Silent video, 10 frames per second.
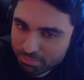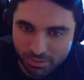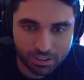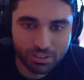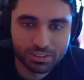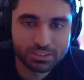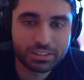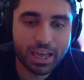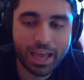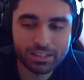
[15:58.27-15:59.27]
Bro,
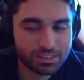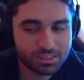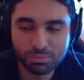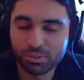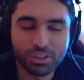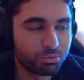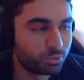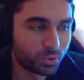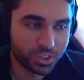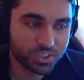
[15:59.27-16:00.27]
that's some of the
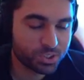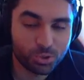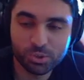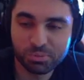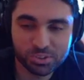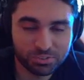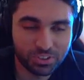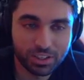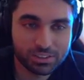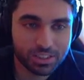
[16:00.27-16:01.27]
worst homies of
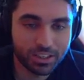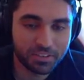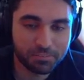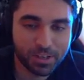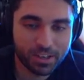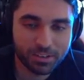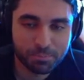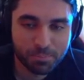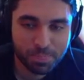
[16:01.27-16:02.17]
all time, man.